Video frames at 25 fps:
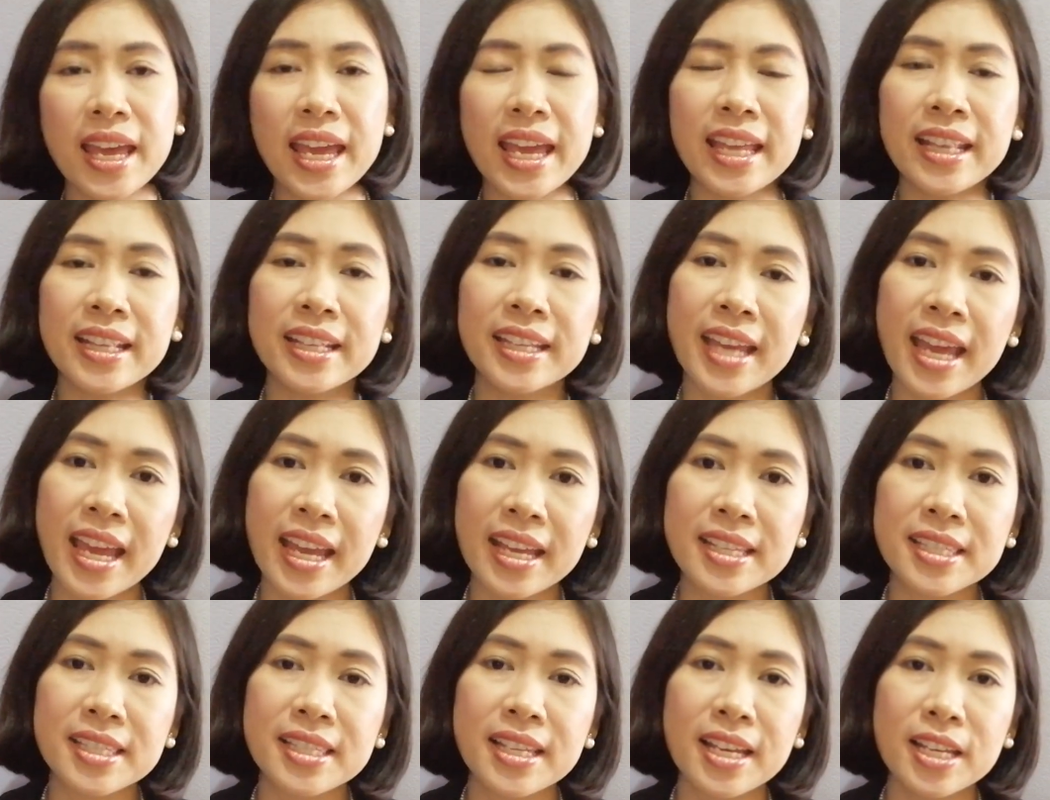In
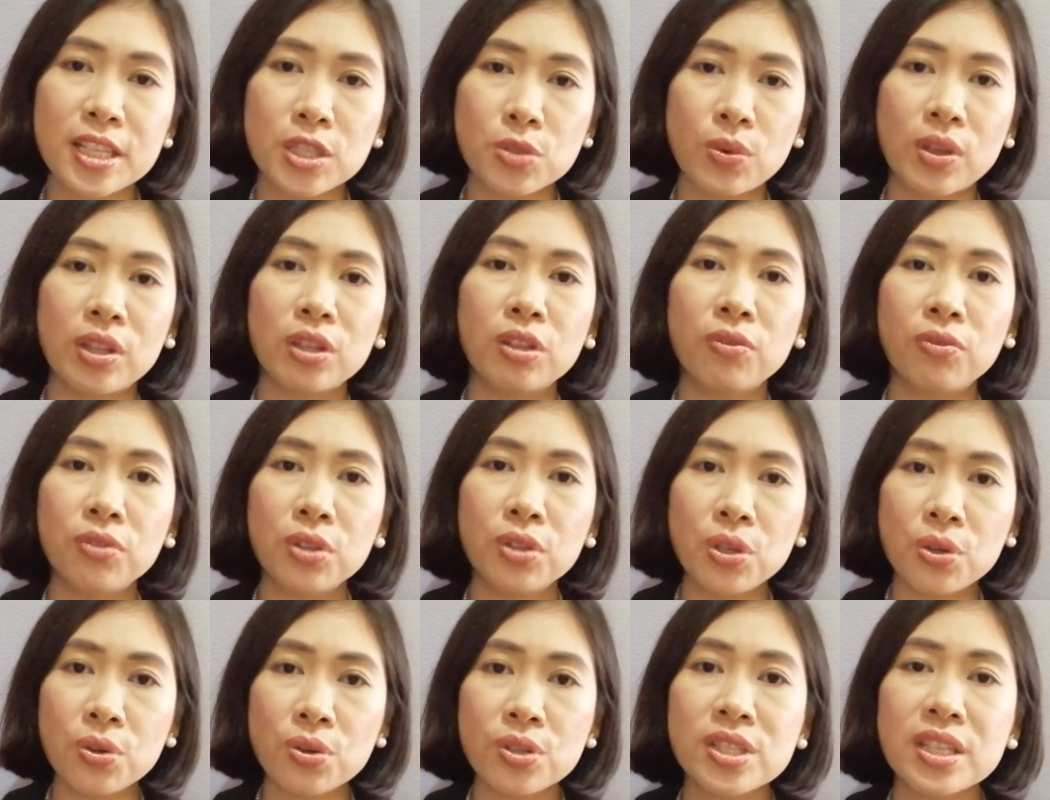cases when
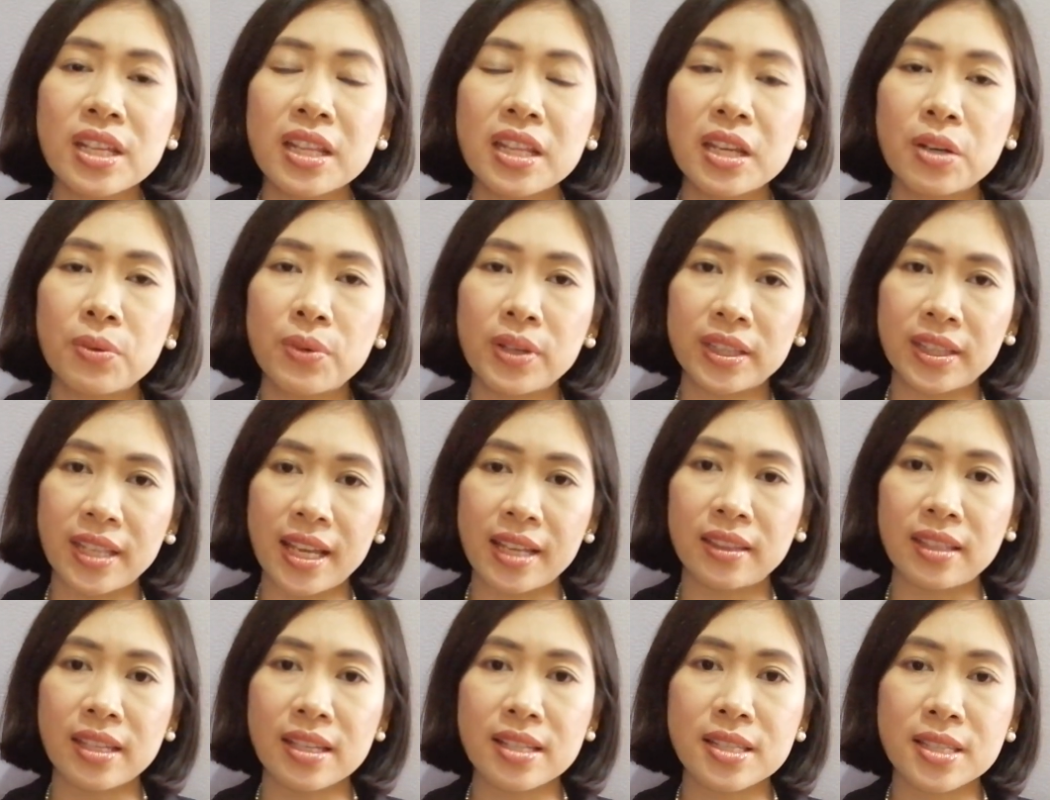you've used an
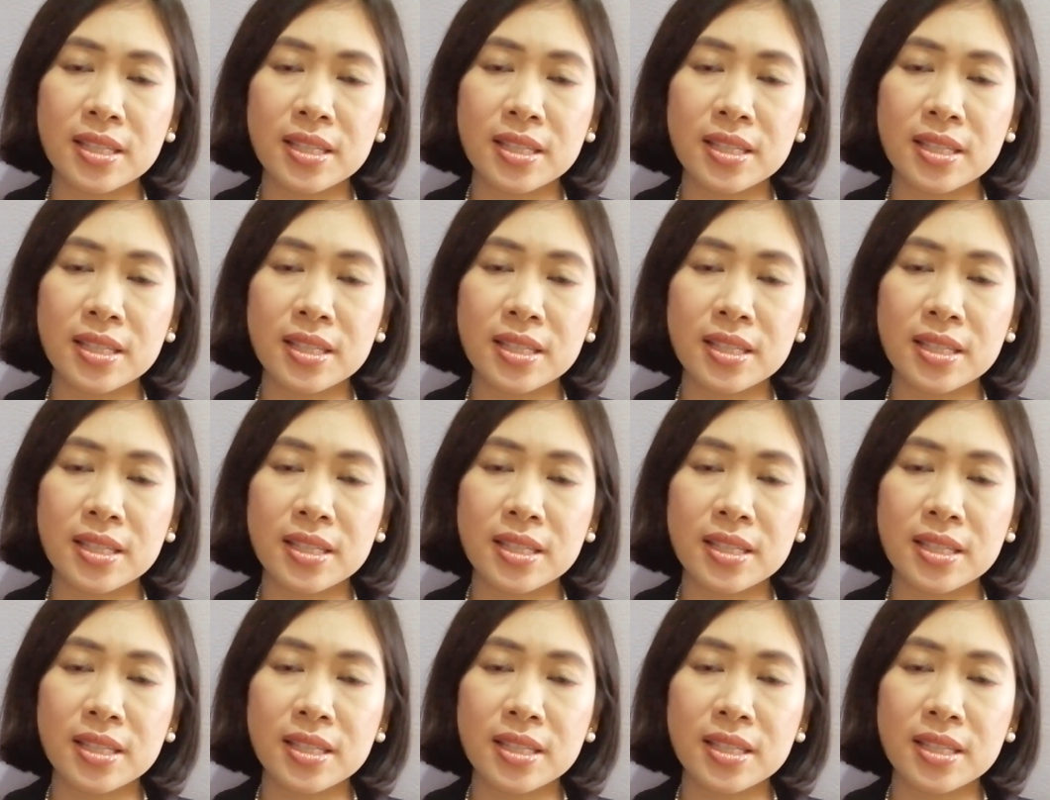irritating